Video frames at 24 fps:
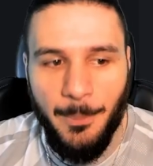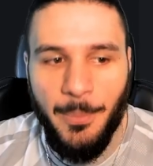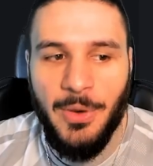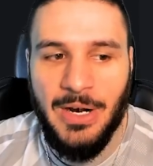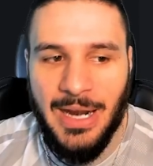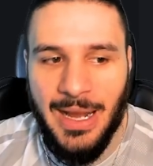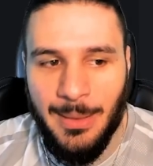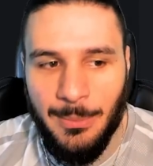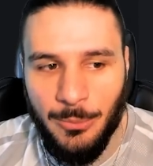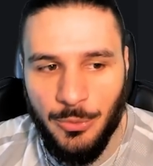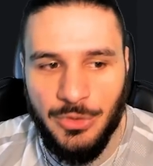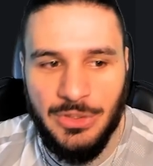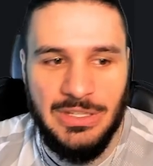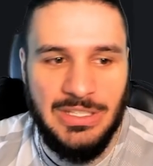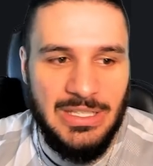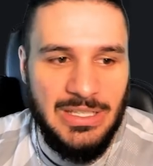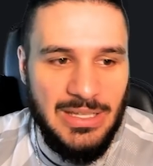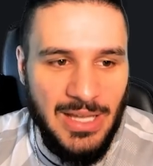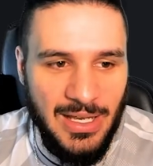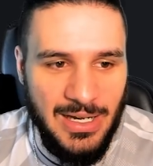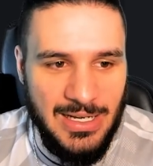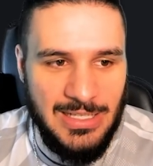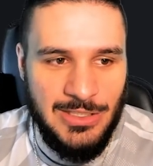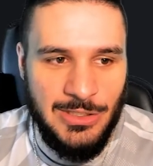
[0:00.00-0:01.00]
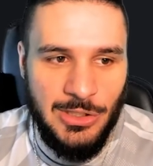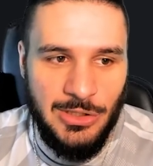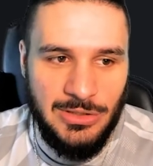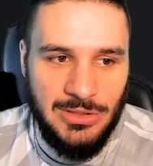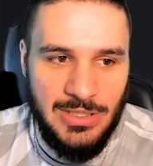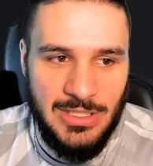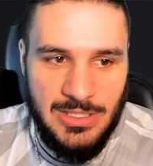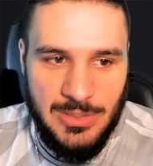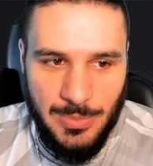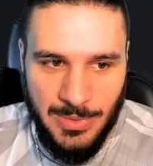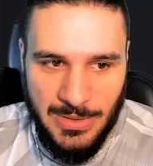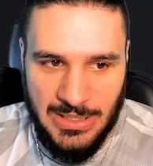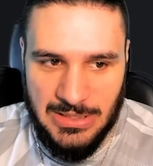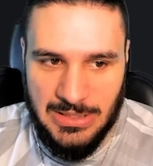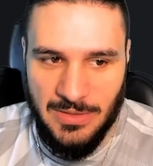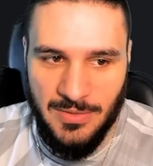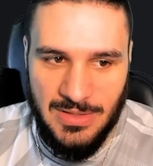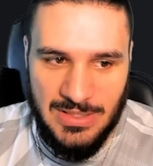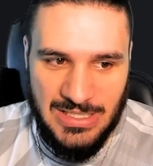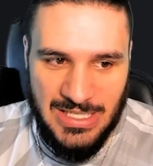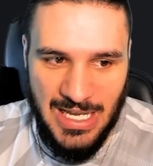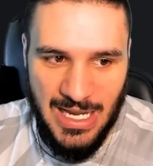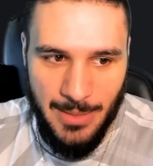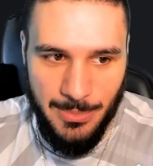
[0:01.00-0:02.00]
but I'm really glad I took this because of
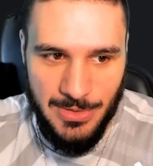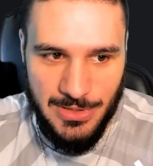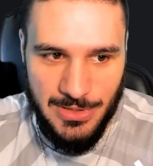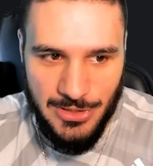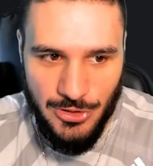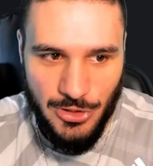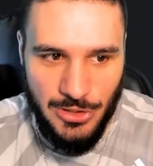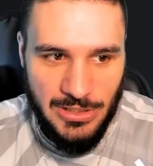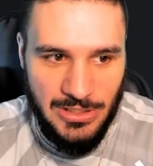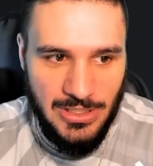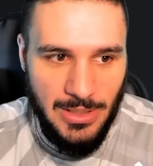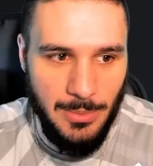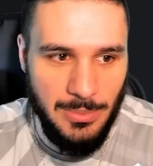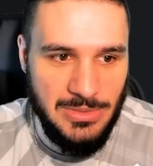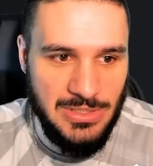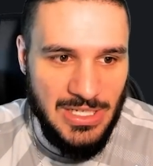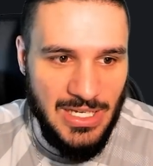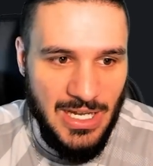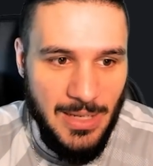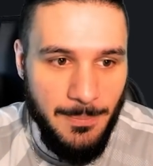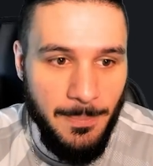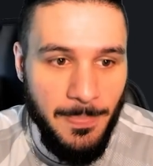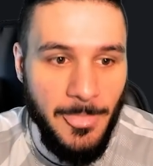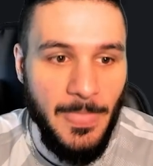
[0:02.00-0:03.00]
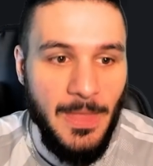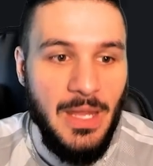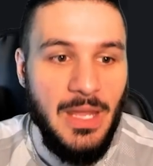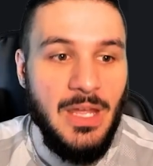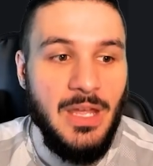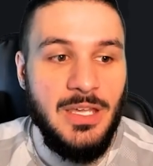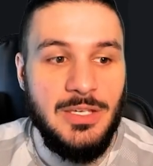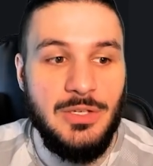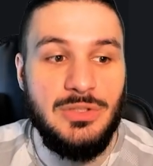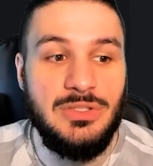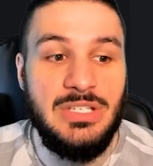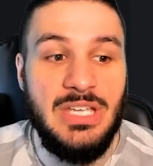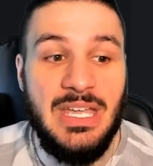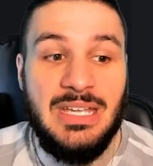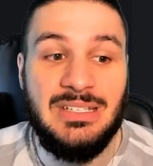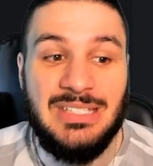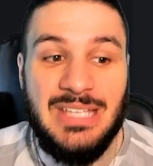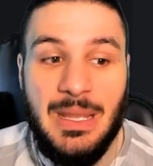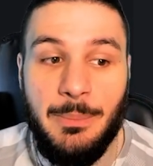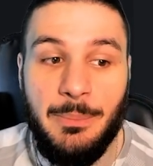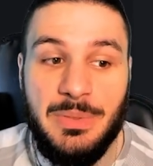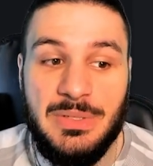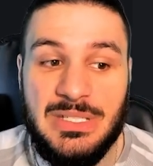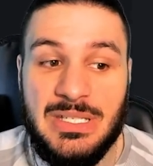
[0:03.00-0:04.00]
his high berserking uptime. You take
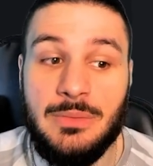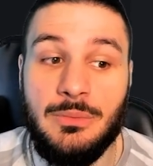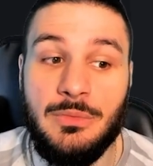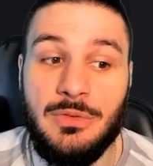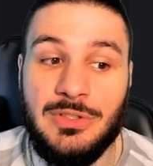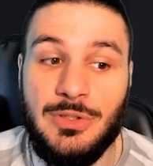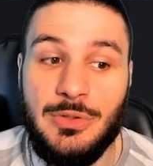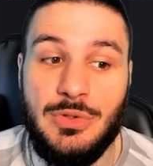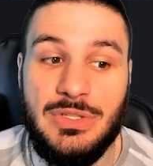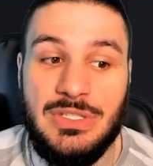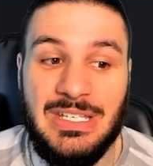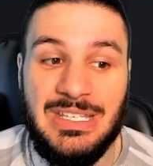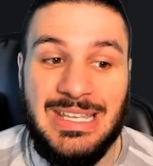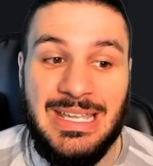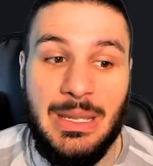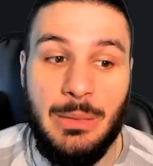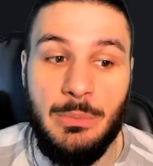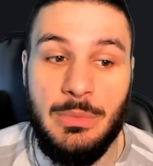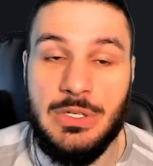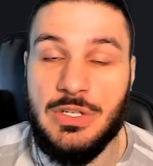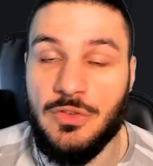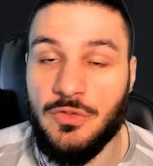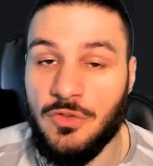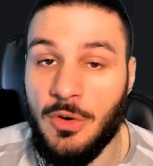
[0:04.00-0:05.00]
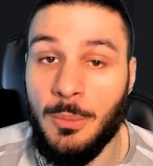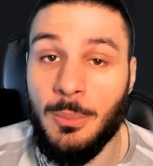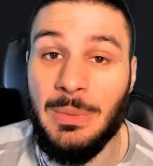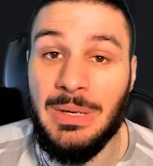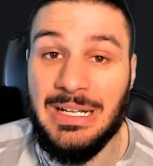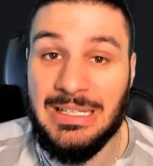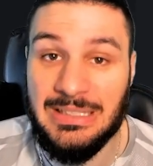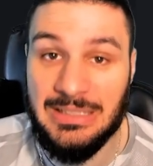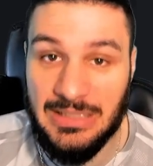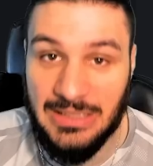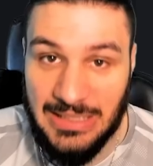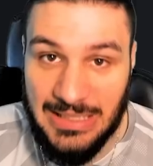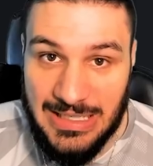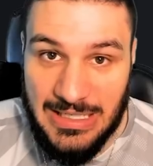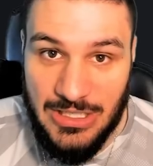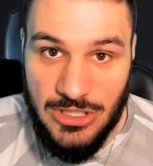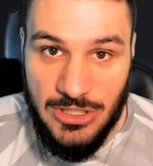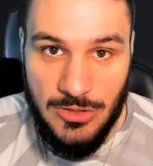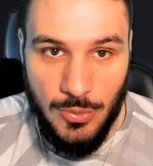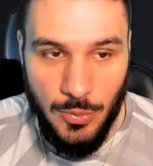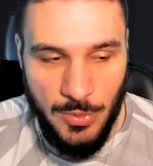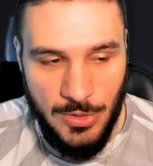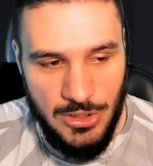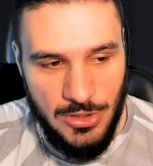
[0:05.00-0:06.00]
10% reduced damage from
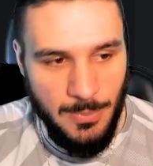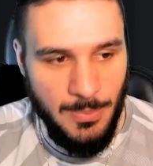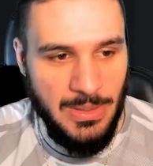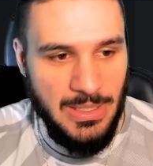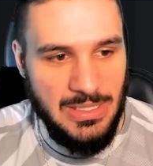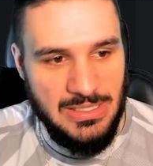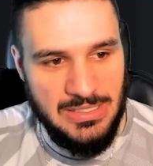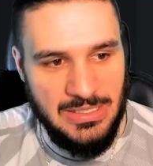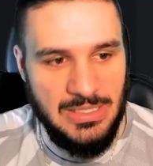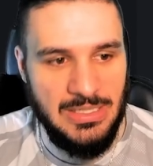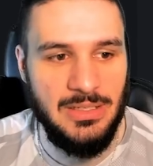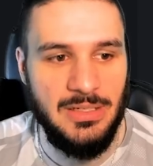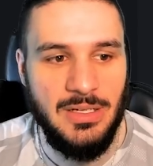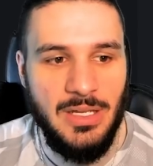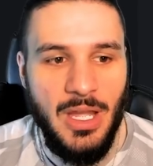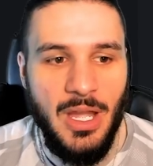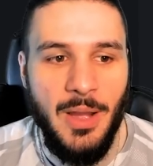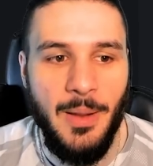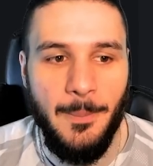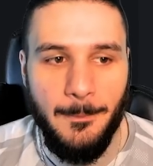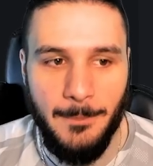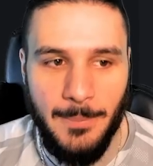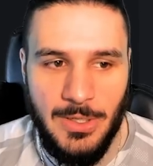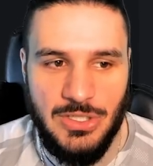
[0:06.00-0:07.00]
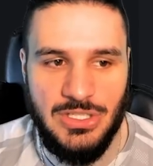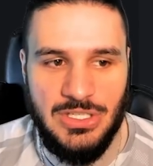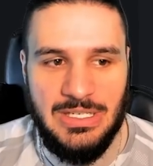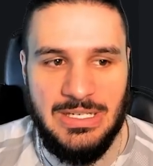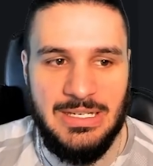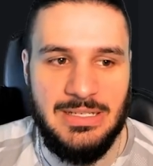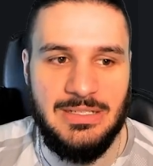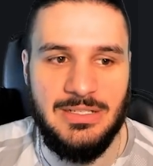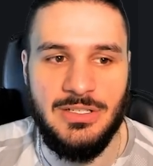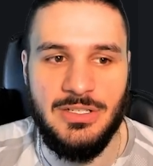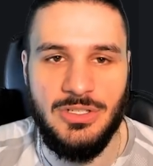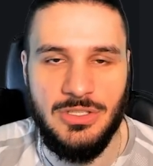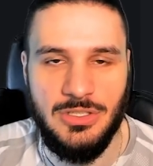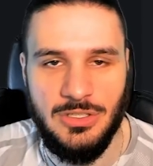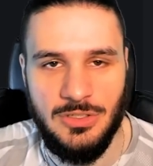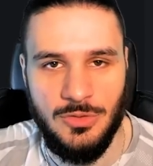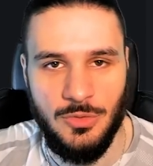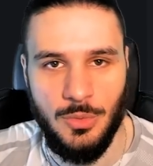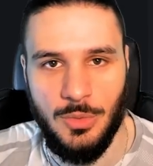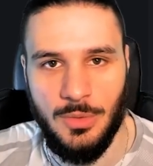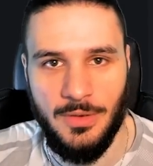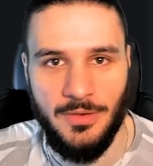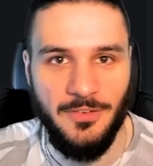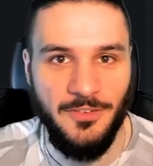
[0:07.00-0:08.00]
elites, which makes it much easier
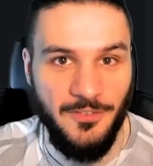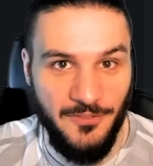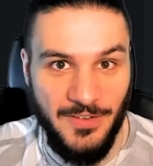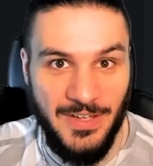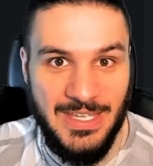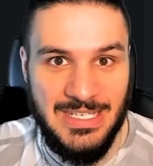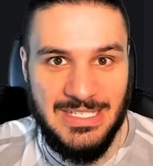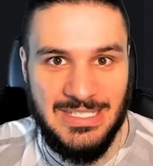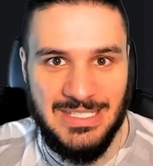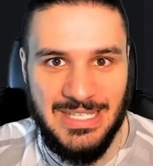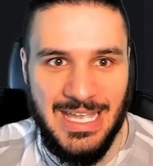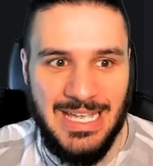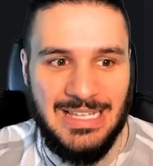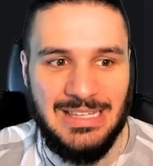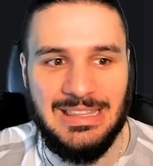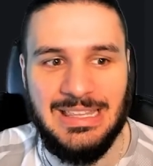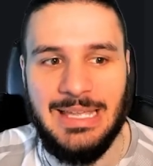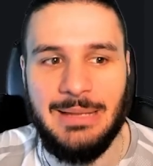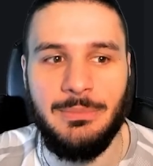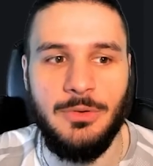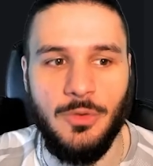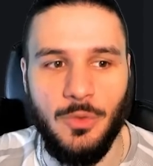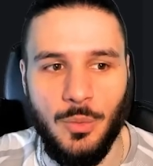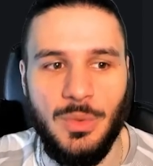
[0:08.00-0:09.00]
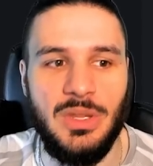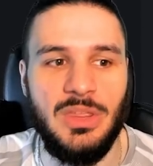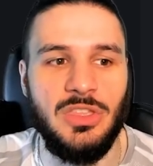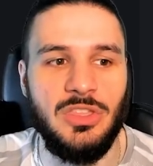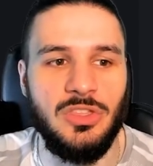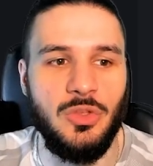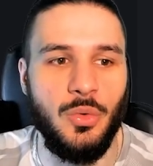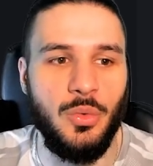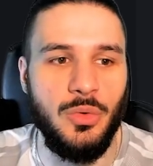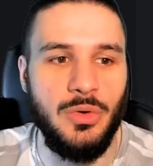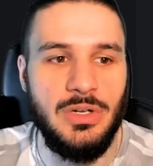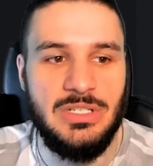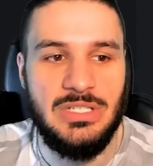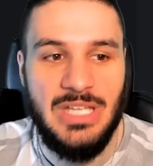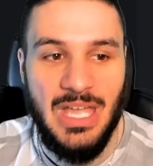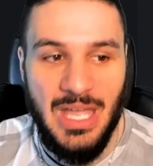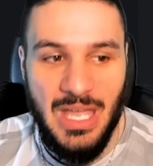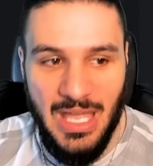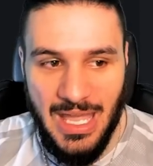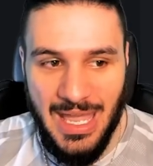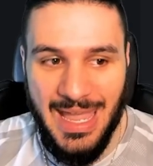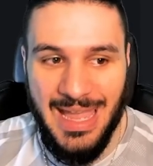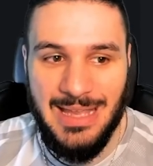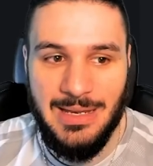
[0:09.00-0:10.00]
to face tank them with thorns,
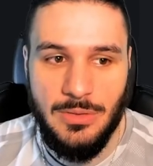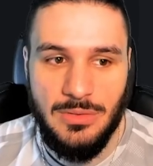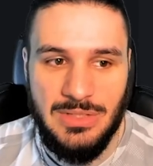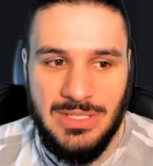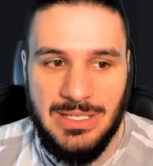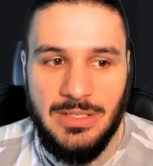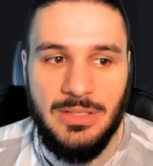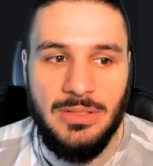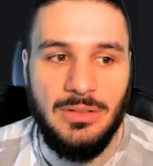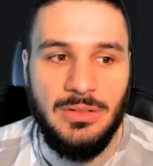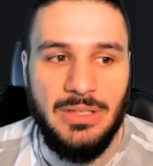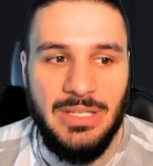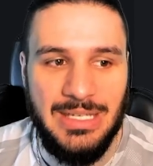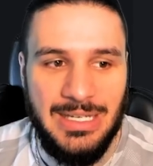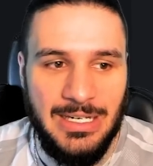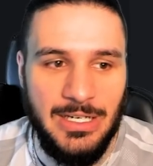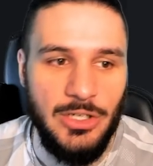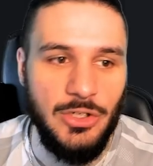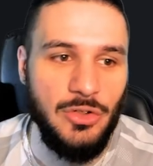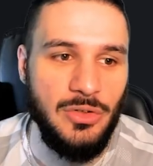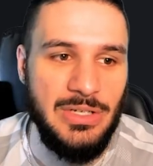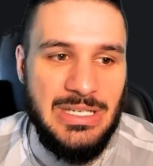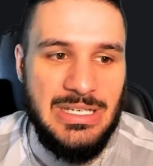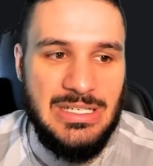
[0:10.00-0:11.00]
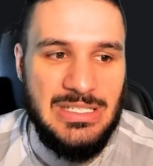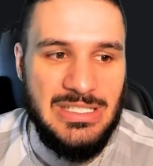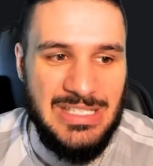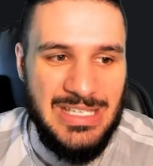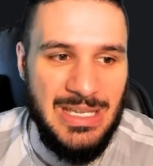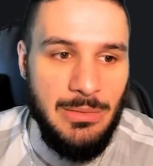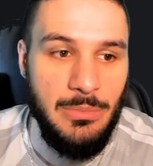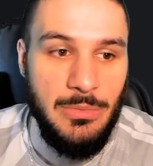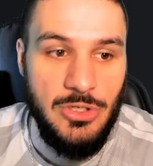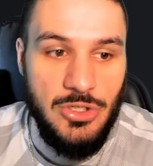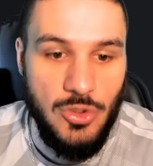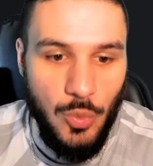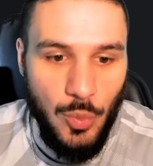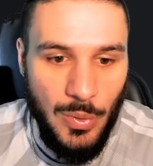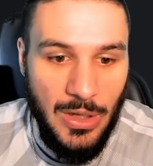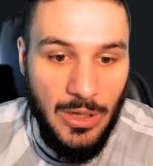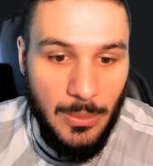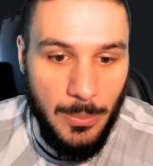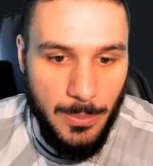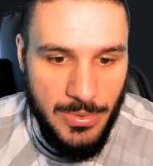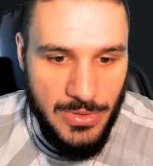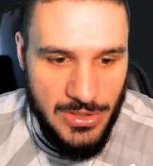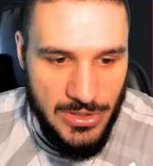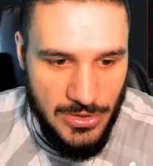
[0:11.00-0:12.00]
and you'll deal increased damage
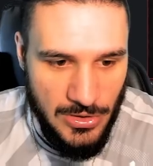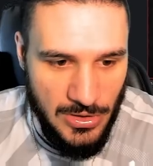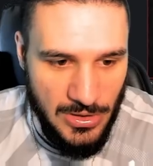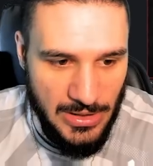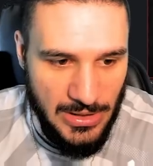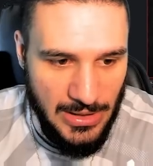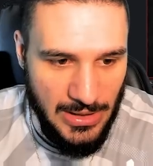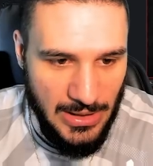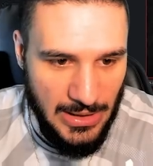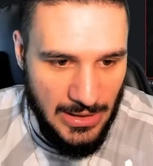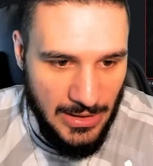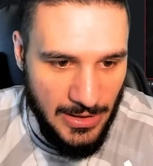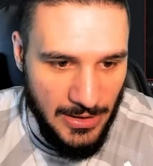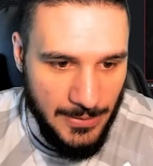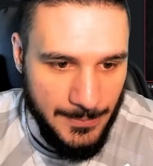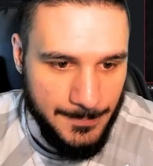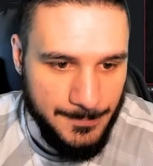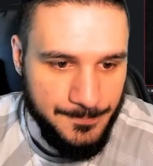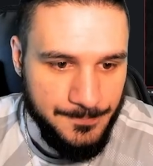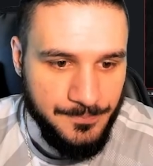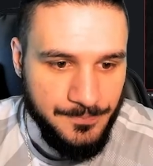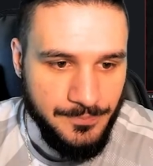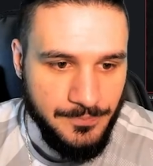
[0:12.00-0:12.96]
while berserking here.